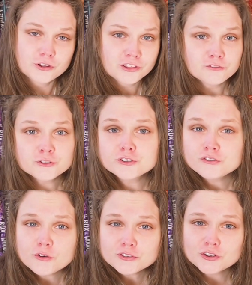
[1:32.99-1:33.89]
nothing for you to
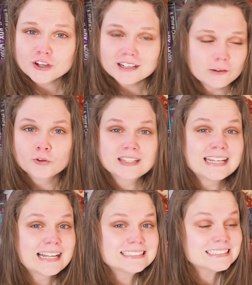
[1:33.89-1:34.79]
focus on, or that
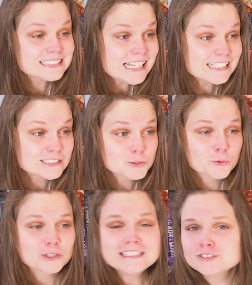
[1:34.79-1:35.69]
can add stakes
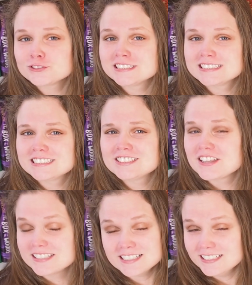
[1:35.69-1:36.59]
or interest to
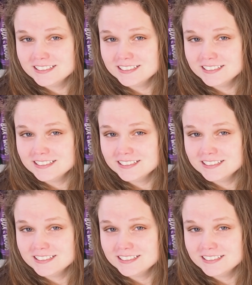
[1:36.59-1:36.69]
the scene.